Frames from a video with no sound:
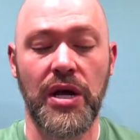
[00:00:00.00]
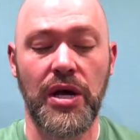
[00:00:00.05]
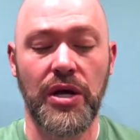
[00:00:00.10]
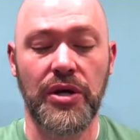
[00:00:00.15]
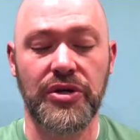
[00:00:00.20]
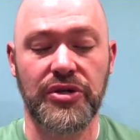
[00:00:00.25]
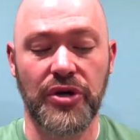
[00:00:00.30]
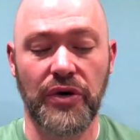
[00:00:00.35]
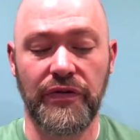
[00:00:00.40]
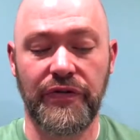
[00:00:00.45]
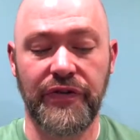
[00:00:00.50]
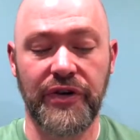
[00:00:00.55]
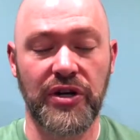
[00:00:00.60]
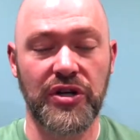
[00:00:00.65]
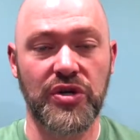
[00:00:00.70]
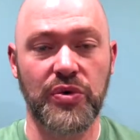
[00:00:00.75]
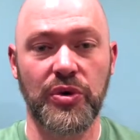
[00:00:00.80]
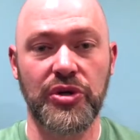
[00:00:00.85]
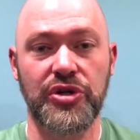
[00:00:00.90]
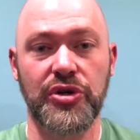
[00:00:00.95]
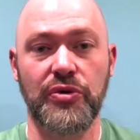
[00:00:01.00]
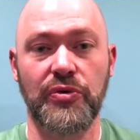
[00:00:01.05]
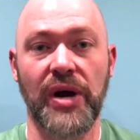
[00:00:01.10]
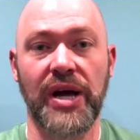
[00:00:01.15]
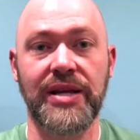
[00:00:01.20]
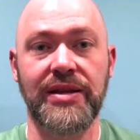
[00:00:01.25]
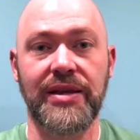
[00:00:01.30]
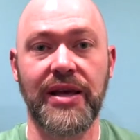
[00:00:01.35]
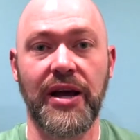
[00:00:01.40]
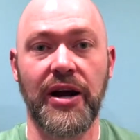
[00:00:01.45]
So finish what you
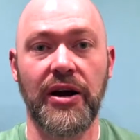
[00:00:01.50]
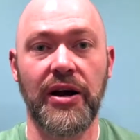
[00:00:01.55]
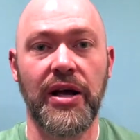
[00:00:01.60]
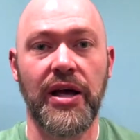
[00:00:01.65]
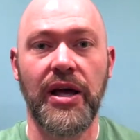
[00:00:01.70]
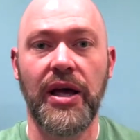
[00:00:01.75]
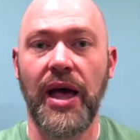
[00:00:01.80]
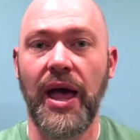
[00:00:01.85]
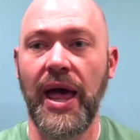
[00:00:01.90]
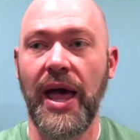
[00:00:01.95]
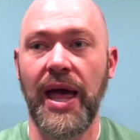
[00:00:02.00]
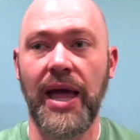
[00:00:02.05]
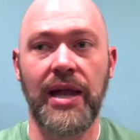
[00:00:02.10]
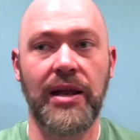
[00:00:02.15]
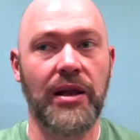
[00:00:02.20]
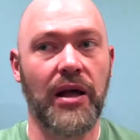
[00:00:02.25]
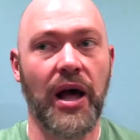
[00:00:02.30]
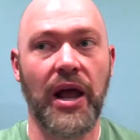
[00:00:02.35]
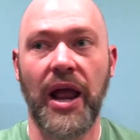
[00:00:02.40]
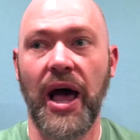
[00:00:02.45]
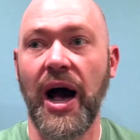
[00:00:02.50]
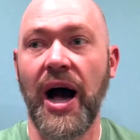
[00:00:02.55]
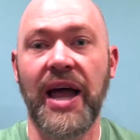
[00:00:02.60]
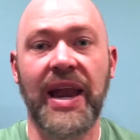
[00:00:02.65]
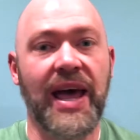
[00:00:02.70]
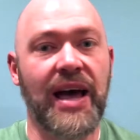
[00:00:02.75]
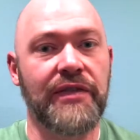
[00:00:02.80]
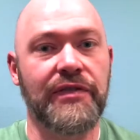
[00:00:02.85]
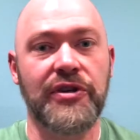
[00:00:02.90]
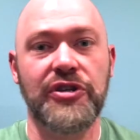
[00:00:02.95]
write there, and on
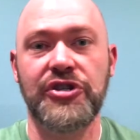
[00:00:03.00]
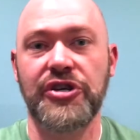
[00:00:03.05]
average,